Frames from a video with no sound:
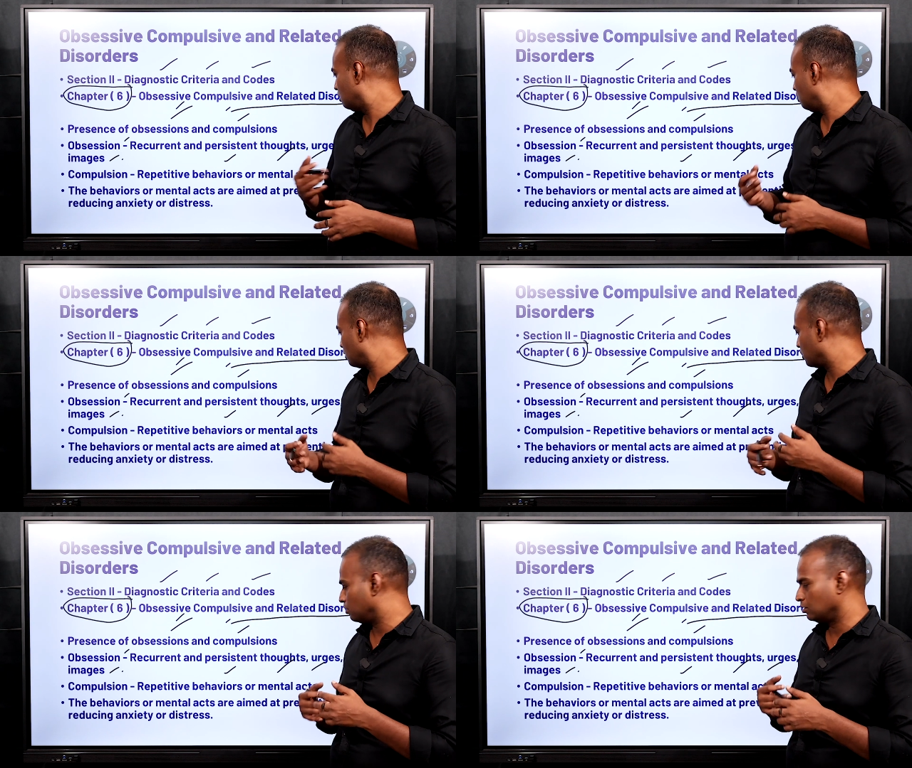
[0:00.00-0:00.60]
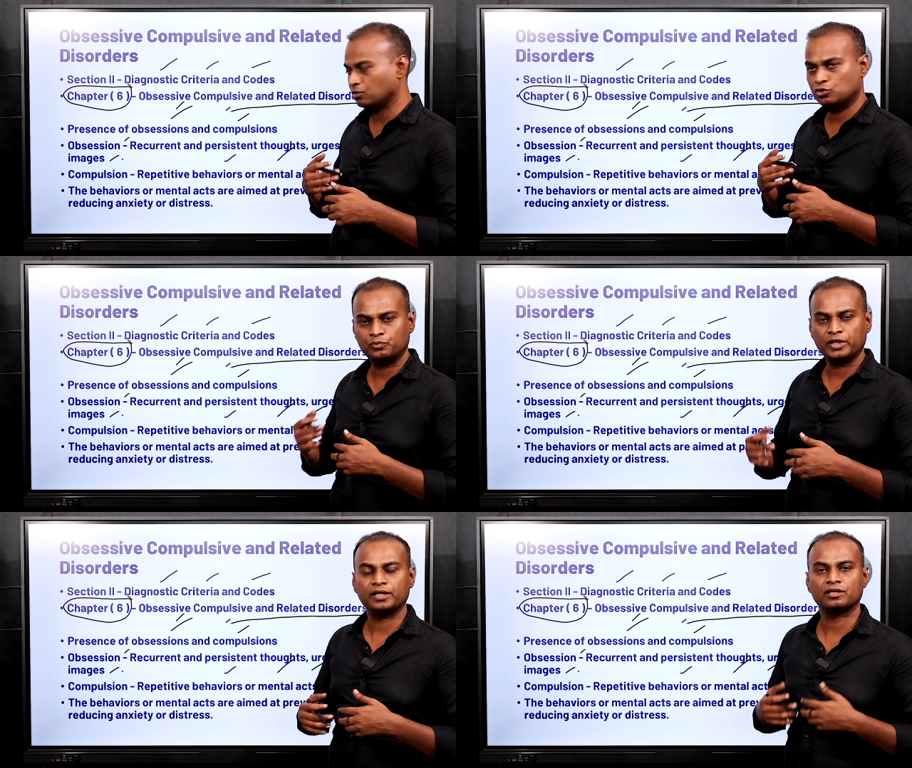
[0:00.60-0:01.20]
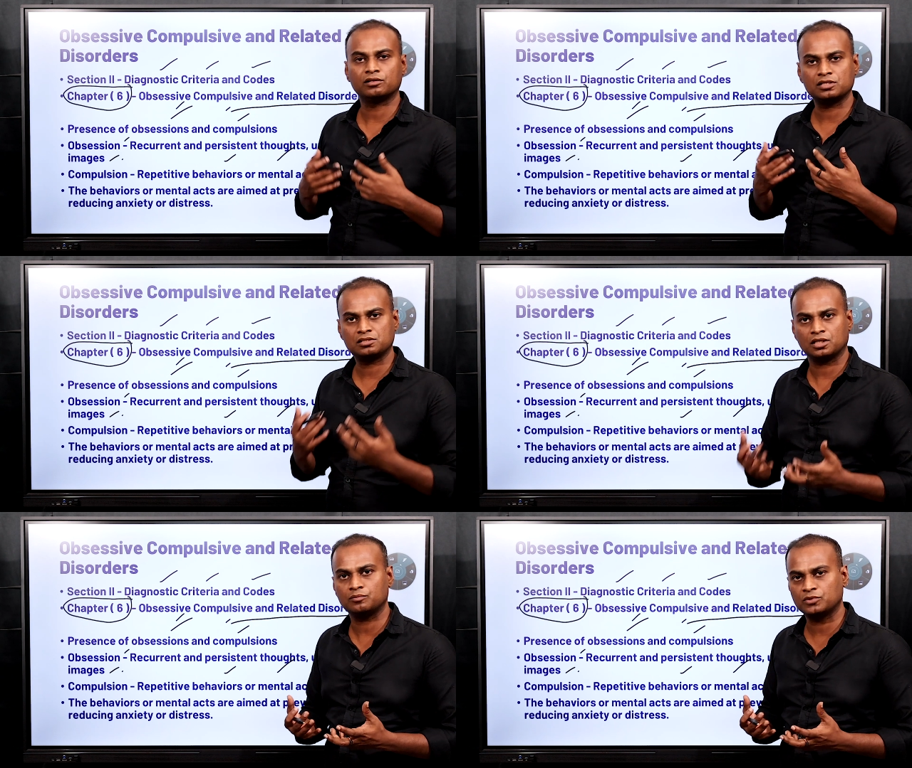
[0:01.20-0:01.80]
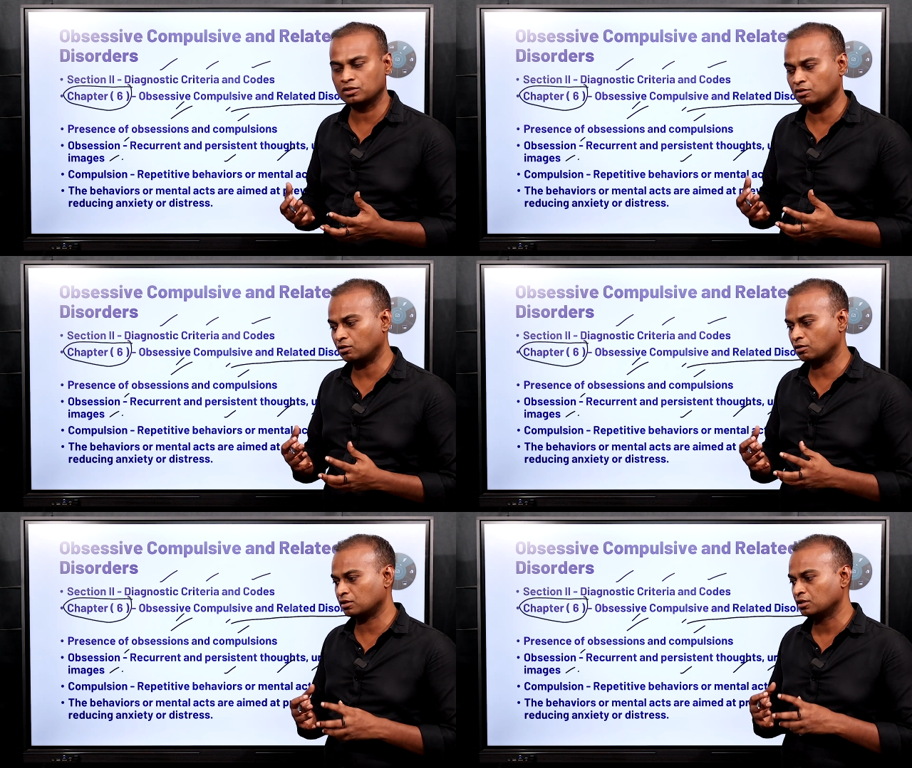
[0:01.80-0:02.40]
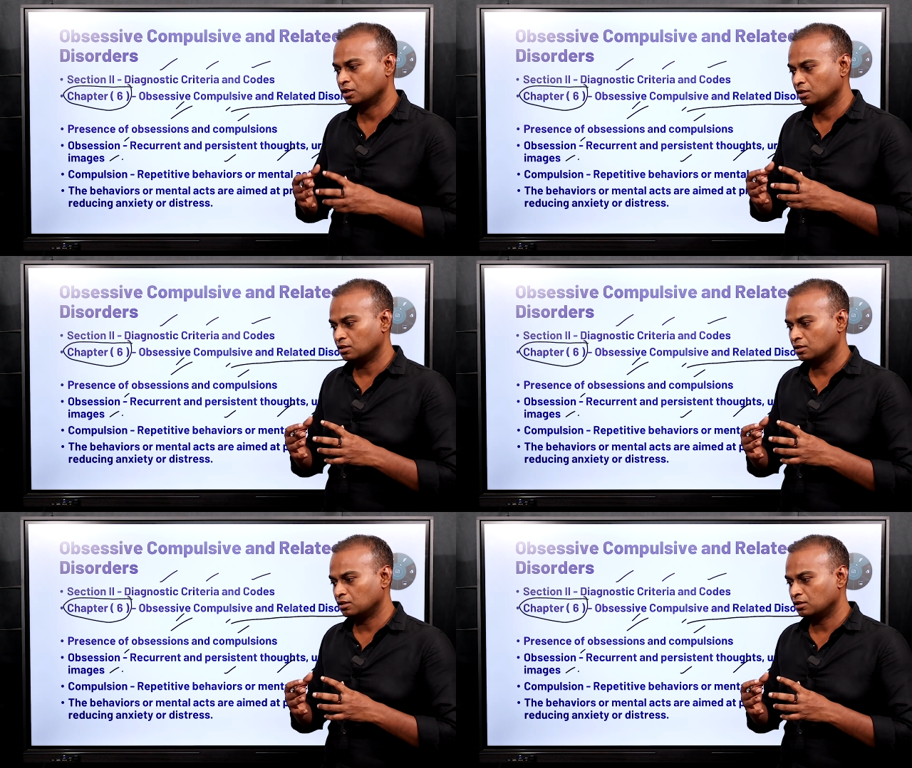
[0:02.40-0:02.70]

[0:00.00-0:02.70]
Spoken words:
or ruminating on the same thing, or